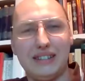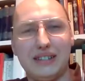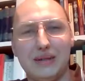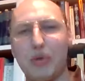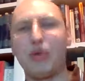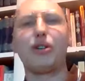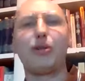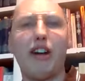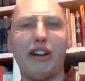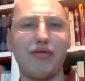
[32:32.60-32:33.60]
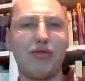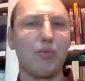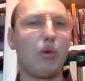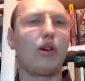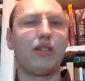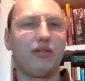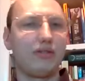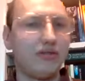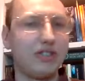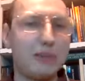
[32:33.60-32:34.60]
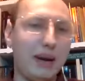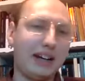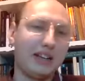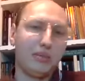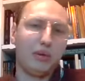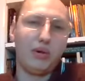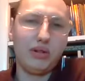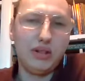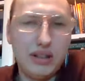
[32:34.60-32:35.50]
moved away from more respectable